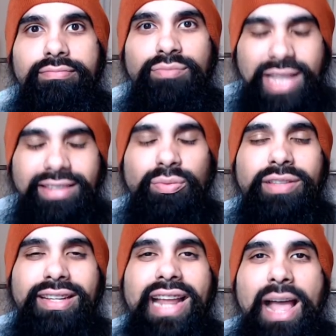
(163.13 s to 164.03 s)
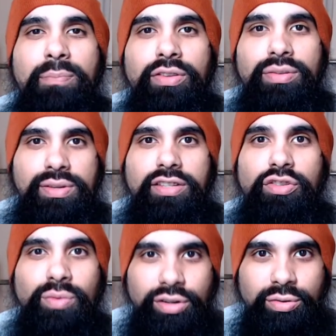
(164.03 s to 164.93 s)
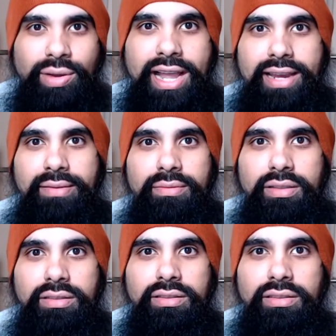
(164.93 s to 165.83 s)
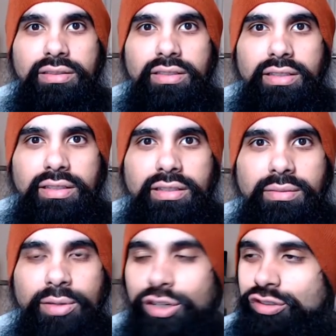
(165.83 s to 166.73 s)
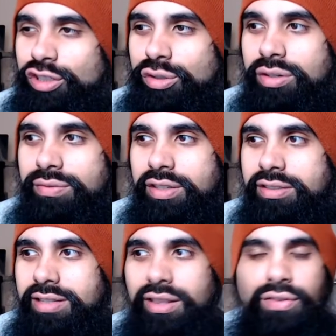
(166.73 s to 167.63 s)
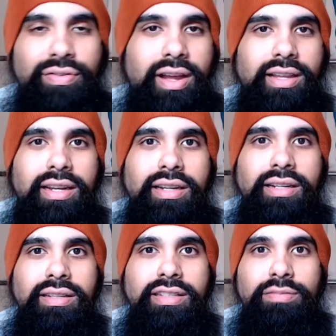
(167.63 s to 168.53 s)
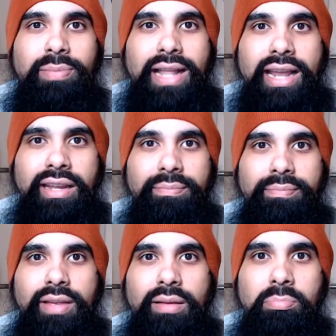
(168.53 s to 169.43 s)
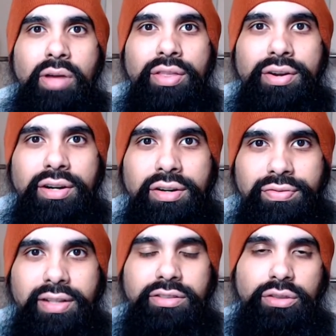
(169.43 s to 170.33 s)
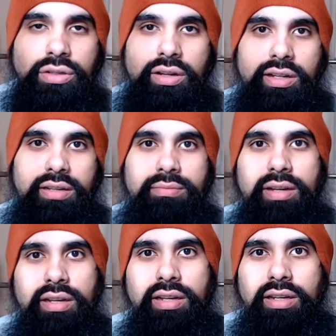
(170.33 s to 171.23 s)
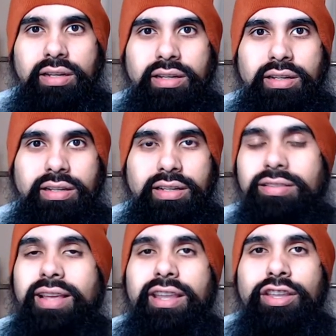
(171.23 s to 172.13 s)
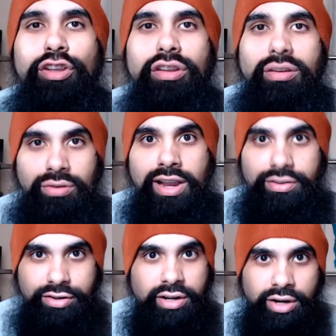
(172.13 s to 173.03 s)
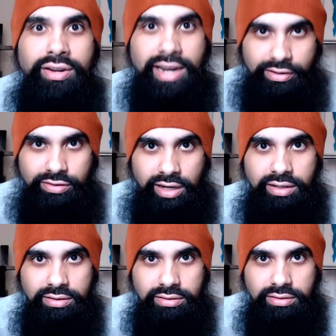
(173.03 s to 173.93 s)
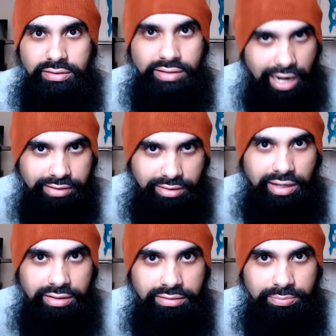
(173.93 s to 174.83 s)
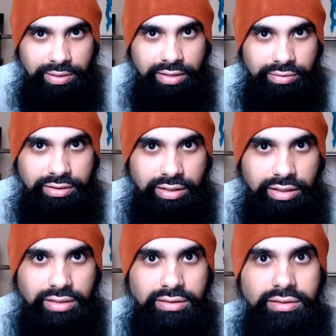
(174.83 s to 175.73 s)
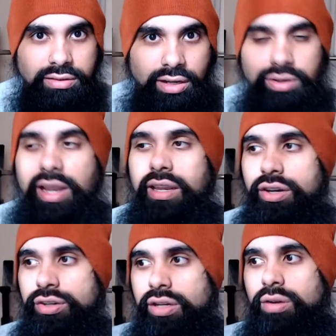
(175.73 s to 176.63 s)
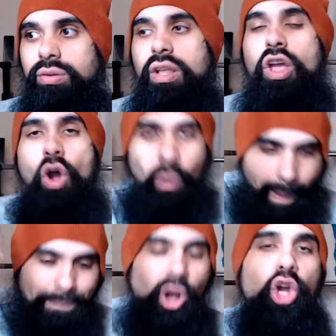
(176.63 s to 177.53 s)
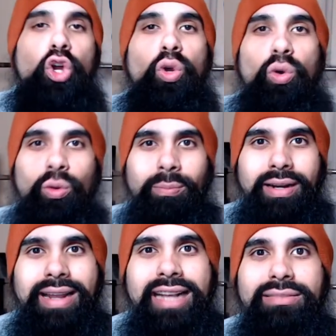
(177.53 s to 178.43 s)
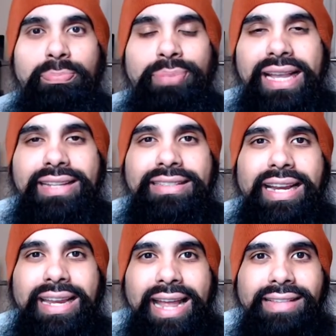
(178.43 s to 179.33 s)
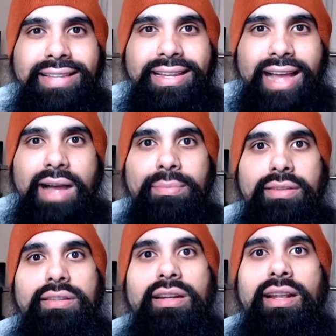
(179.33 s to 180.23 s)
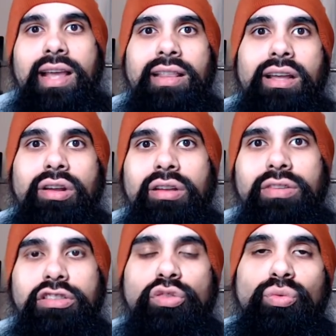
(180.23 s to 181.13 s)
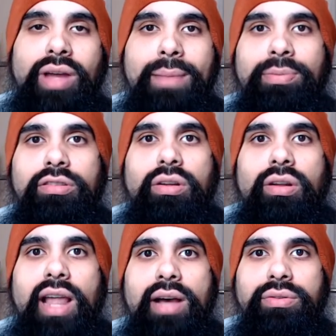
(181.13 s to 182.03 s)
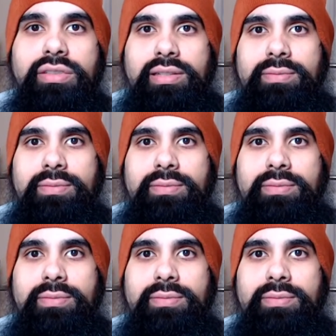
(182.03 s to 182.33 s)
That's what's going to happen to us. You want to know why? Because the universe and the fucking, this planet, Mother Earth, as you call it. It's like, you, you guys, are, are you guys done? You guys done being retarded? Okay, here you go. Wha-boom! A nice, big, gigantic comet's going to land on all of us and wipe us all out.